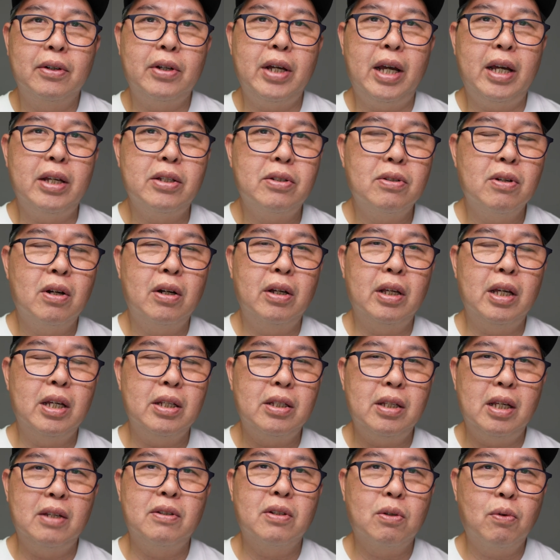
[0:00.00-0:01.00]
Okay,
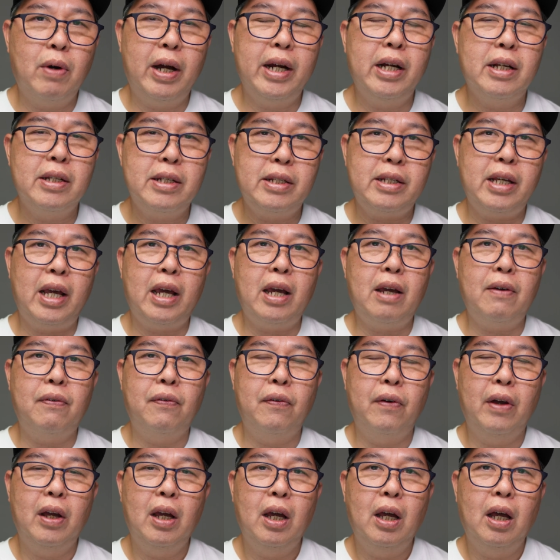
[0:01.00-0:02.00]
it's quite a
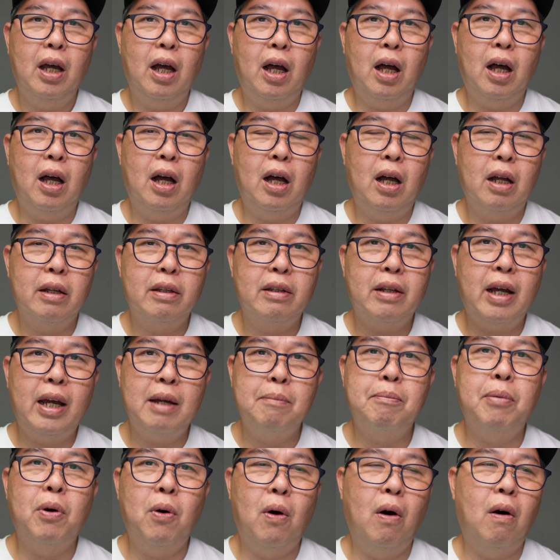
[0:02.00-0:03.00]
safe
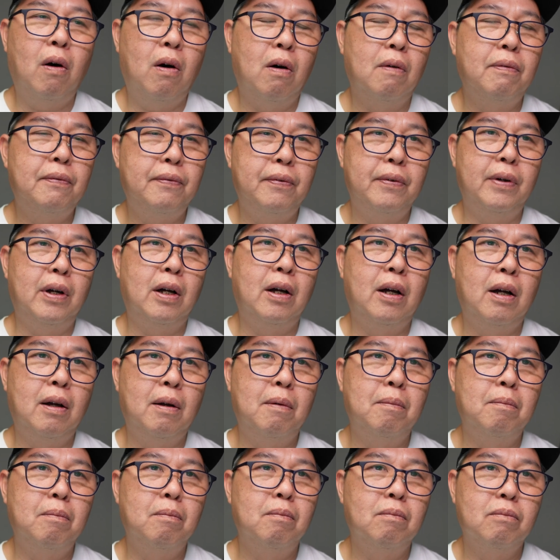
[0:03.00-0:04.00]
type of
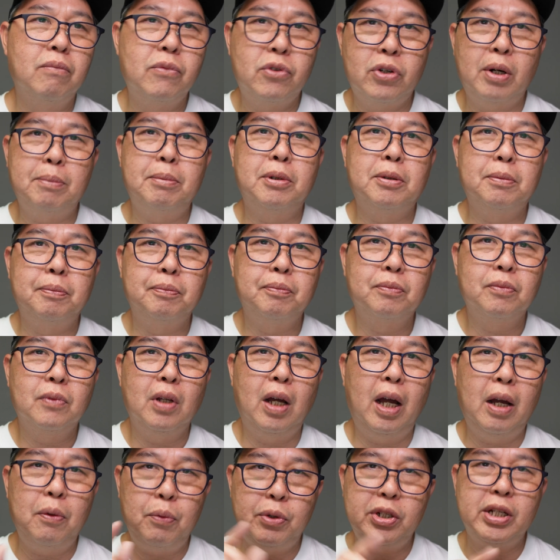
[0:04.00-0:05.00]
treble,
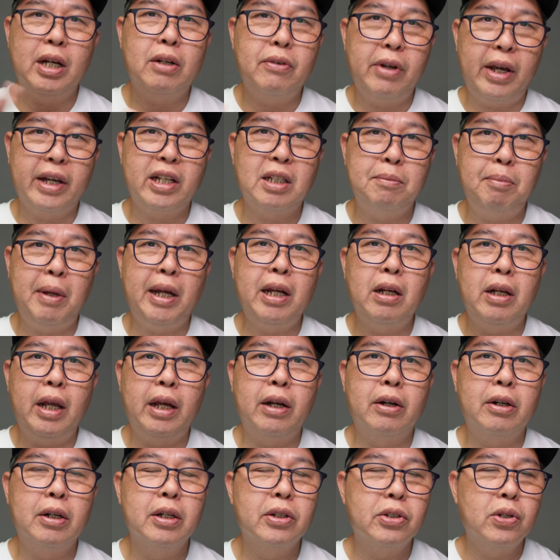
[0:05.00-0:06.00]
which I'll explain
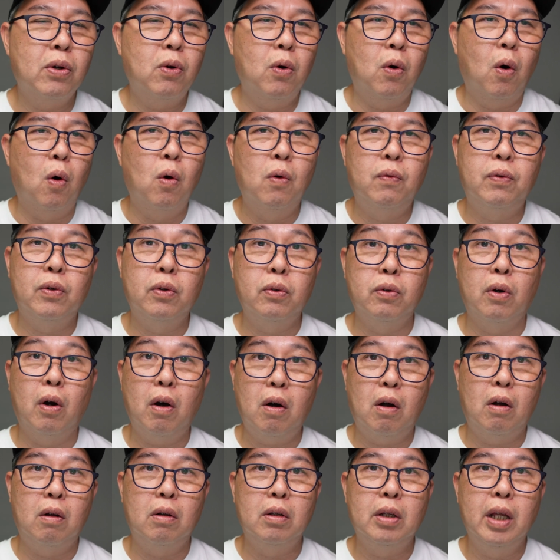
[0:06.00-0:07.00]
later. So
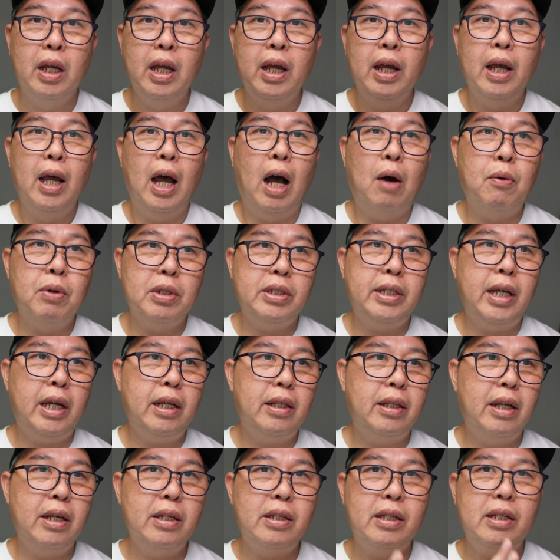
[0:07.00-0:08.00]
overall, I would
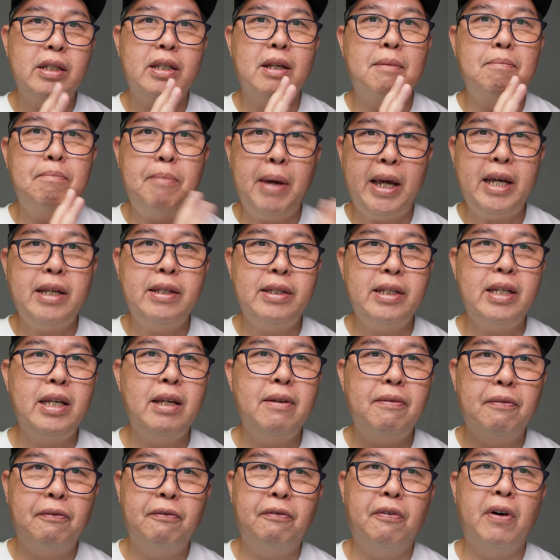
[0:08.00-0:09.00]
say this is a
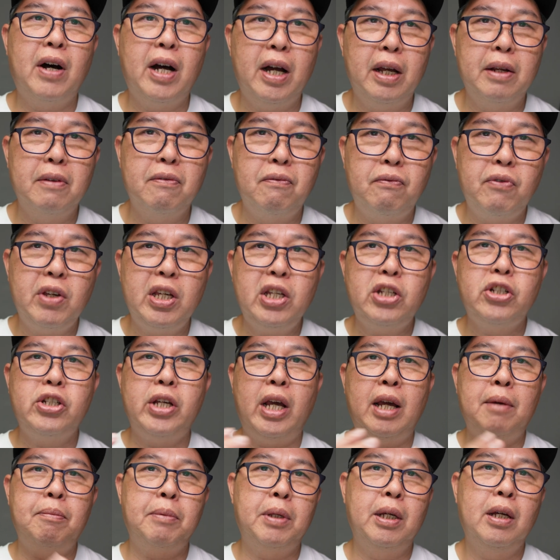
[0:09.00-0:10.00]
bassy, fun,
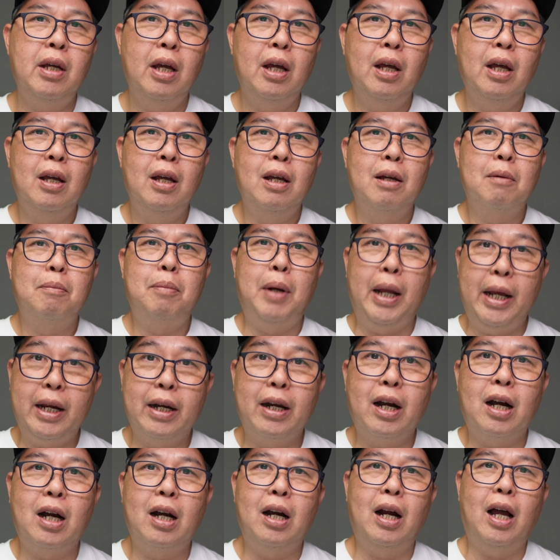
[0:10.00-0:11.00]
V-shaped
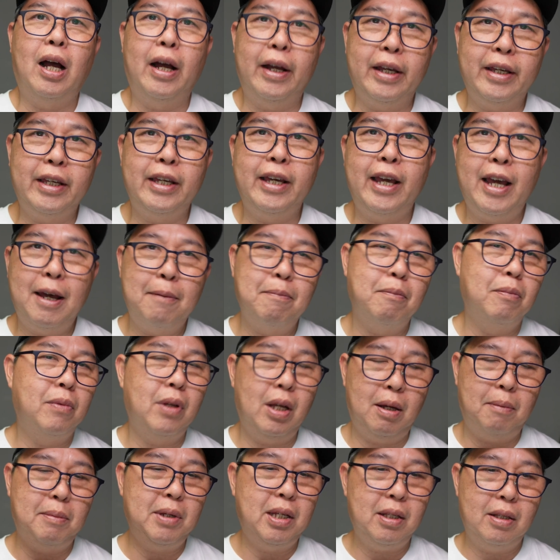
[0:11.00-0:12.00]
planar IEM.
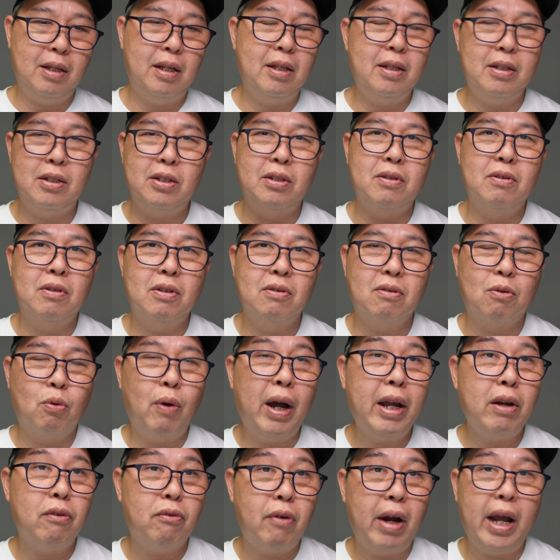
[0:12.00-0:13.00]
I mean, it's
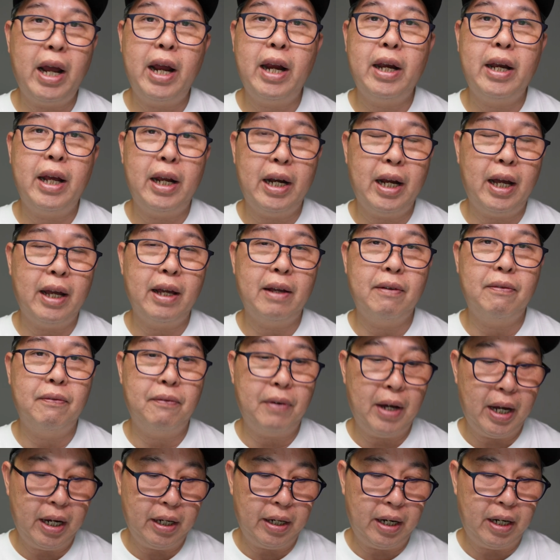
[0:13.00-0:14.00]
quite rare that I
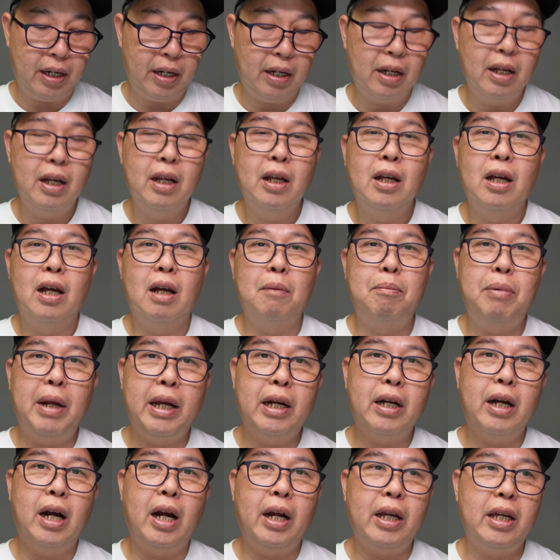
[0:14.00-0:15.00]
find a
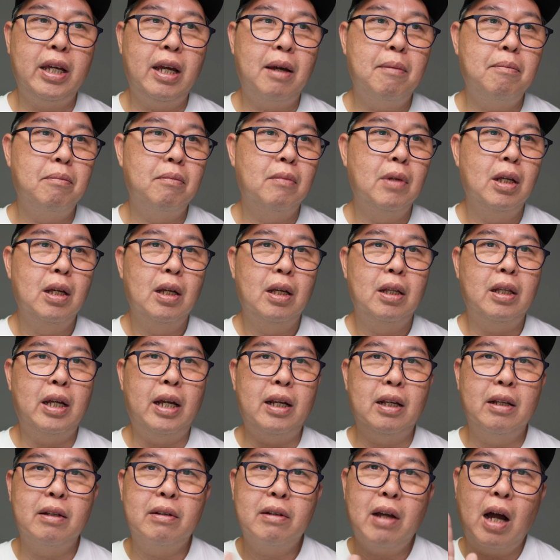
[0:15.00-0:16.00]
planar IEM
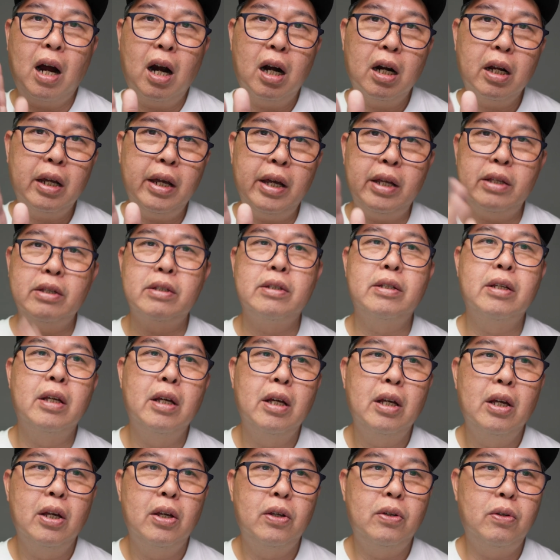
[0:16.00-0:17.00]
that targets
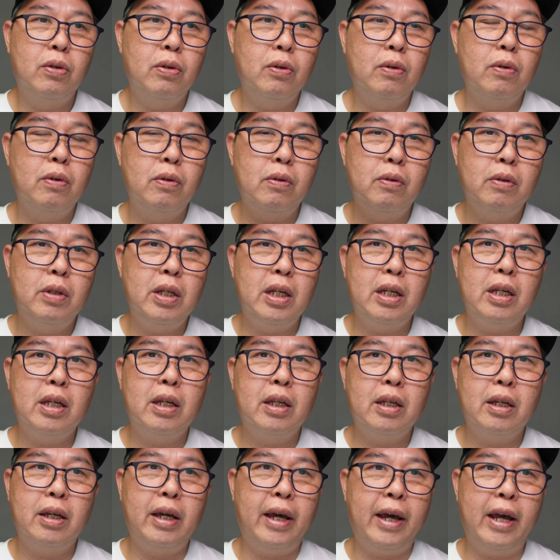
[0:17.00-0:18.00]
to the
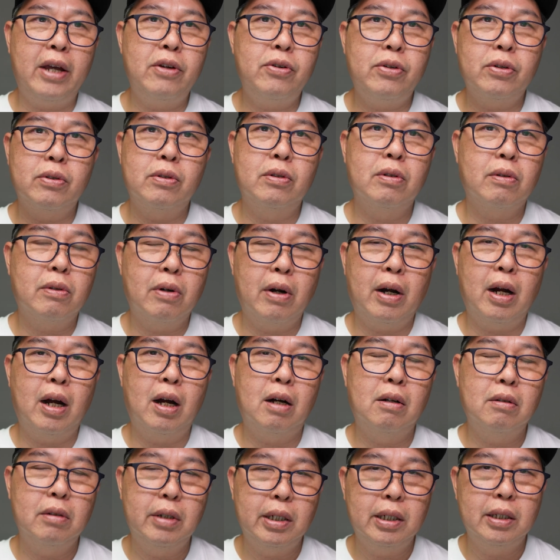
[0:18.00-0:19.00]
casual
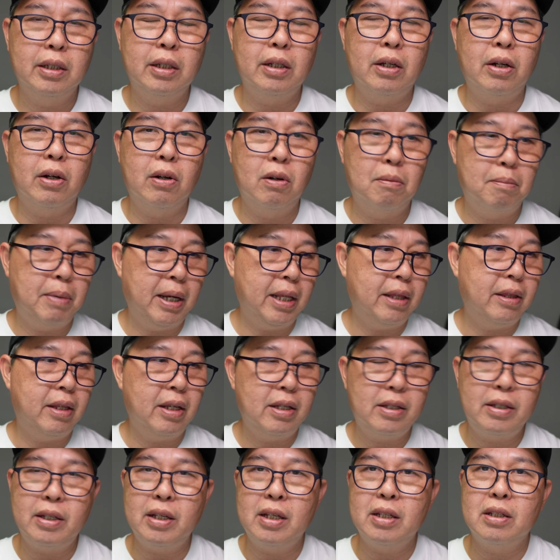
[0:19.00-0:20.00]
crowd, you know, but
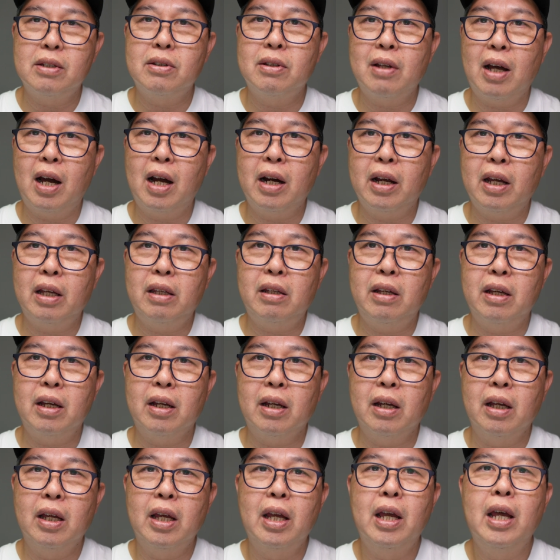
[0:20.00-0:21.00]
this is
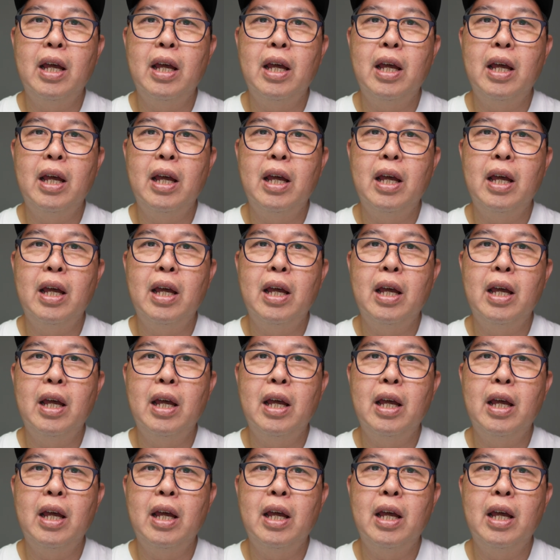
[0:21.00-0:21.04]
targeting